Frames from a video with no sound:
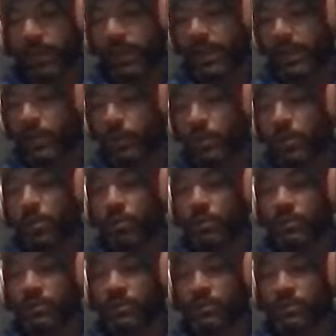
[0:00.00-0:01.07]
and it will
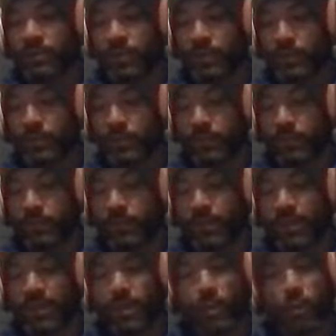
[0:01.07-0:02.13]
hold its shape.
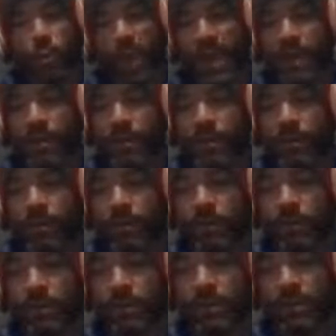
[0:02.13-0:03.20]
Wow,
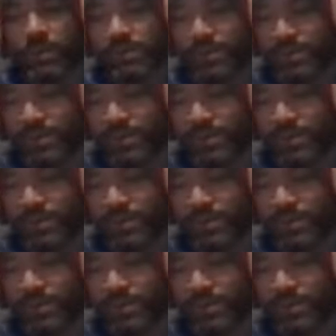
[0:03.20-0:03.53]
was the